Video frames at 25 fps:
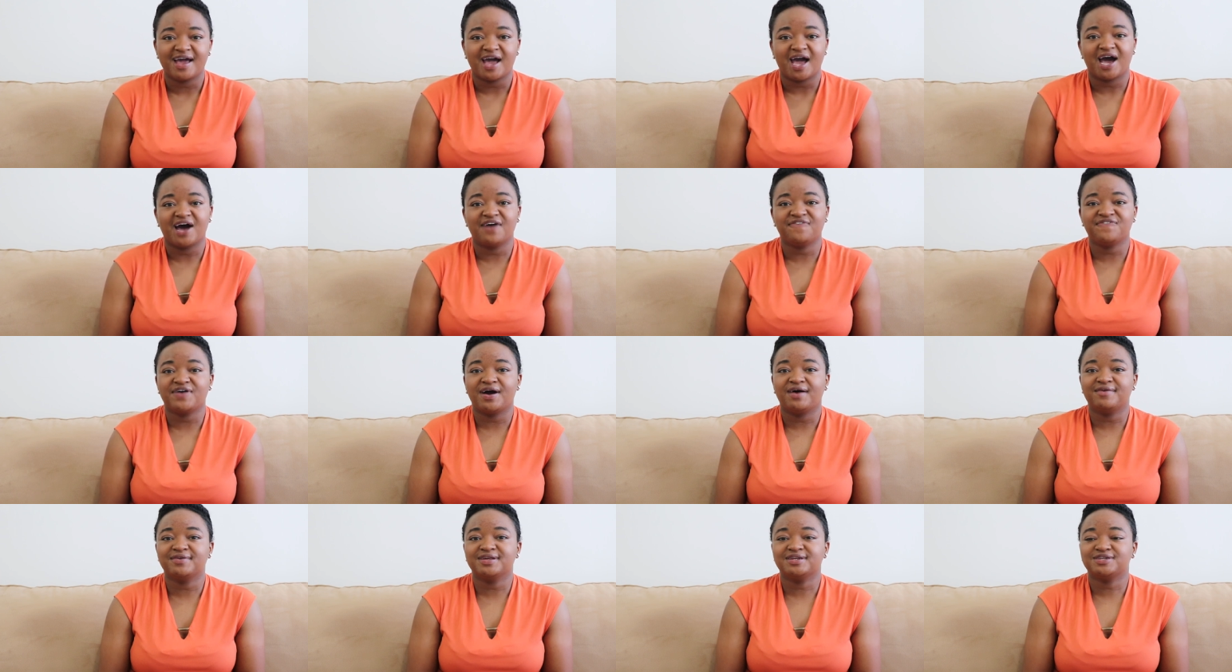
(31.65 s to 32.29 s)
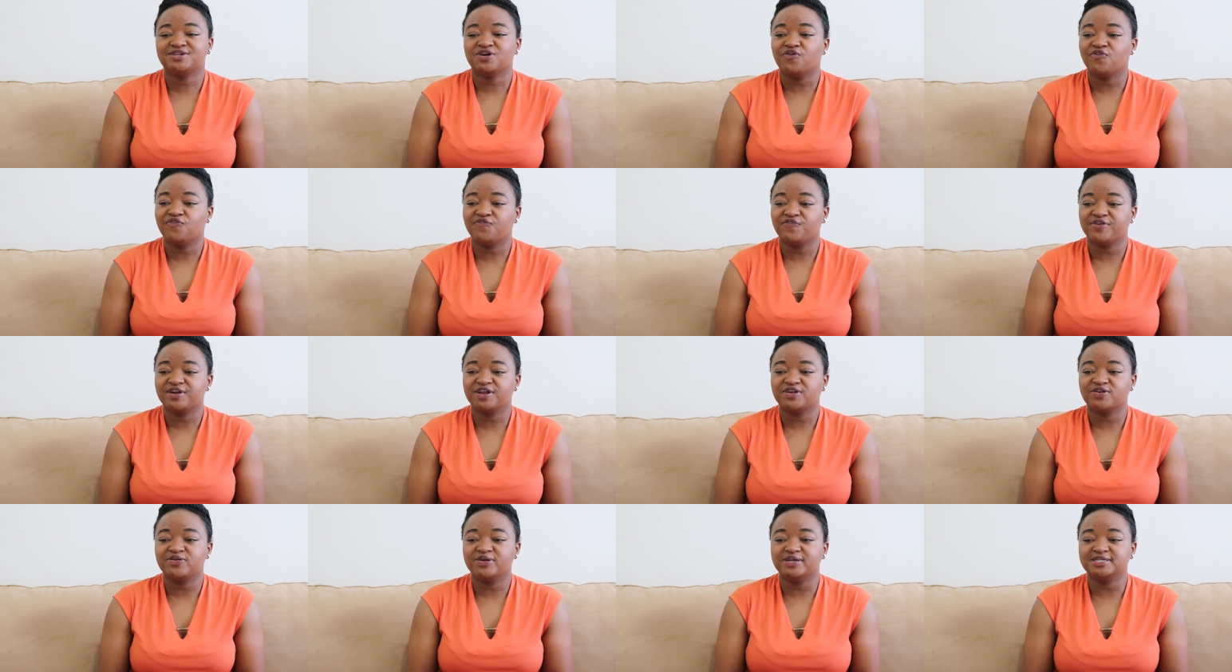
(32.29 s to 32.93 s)
I founded Dough
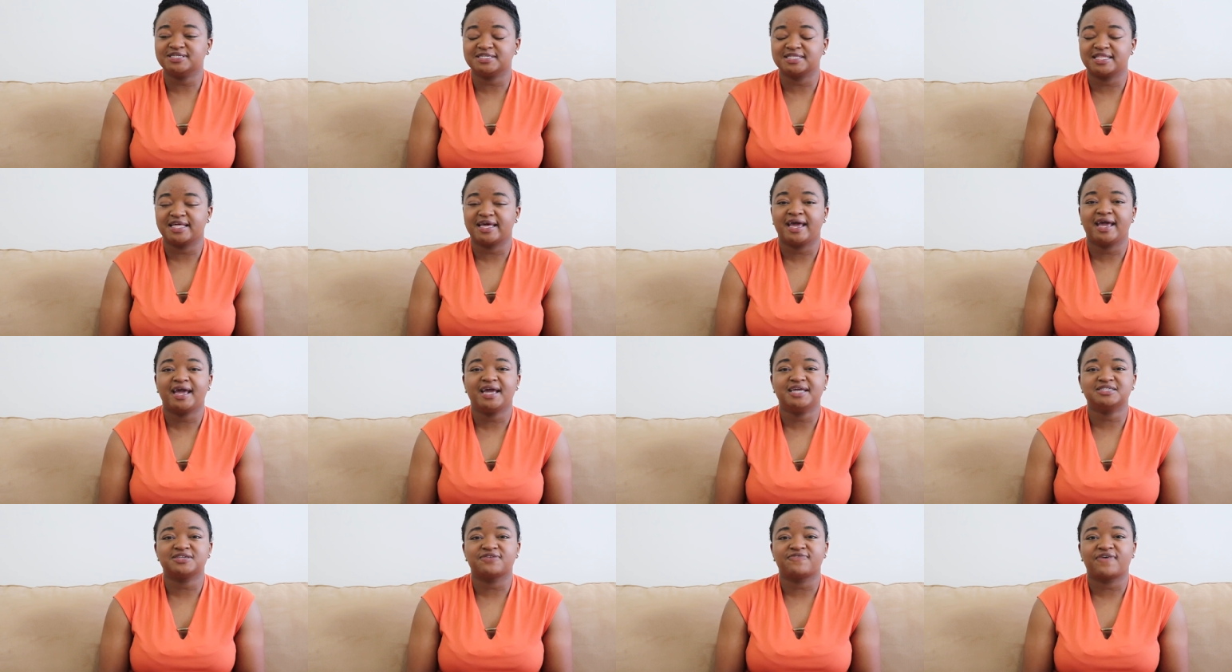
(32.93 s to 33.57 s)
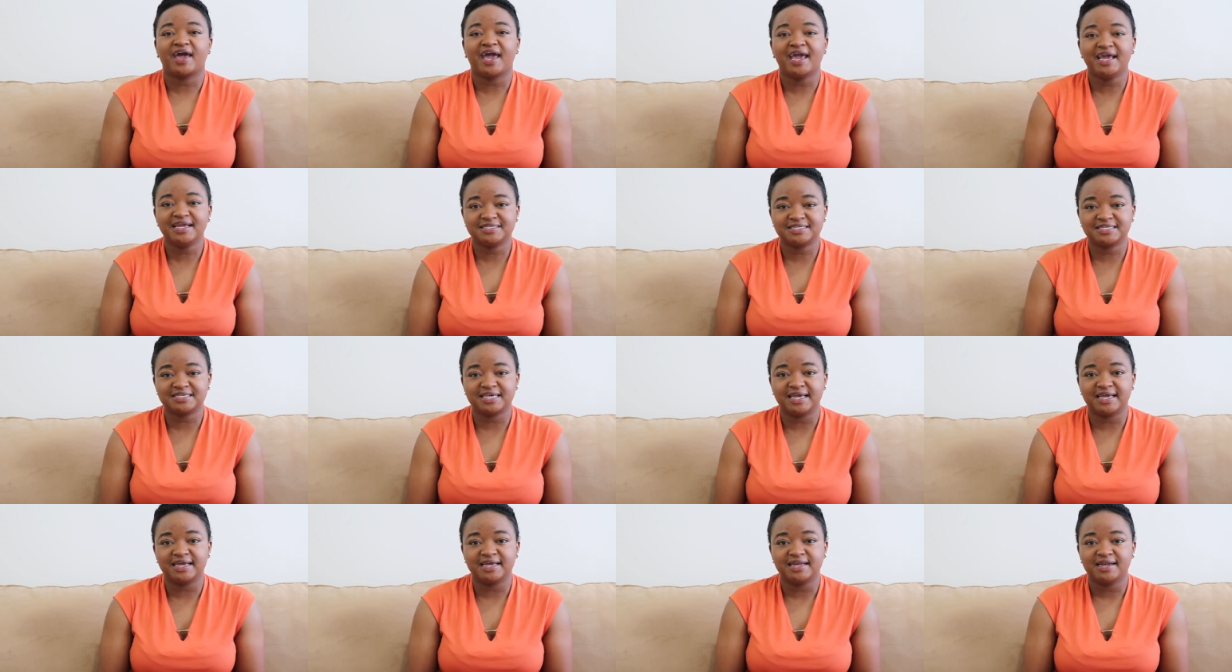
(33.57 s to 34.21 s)
4 Degrees at the age of
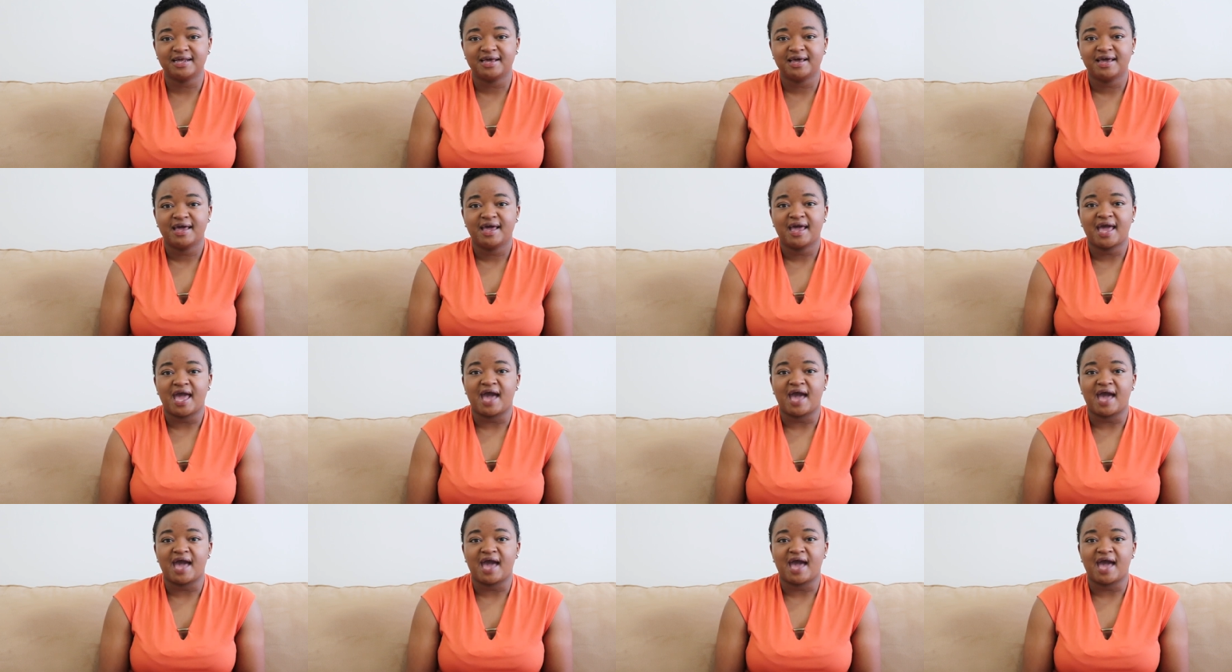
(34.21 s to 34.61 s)
18,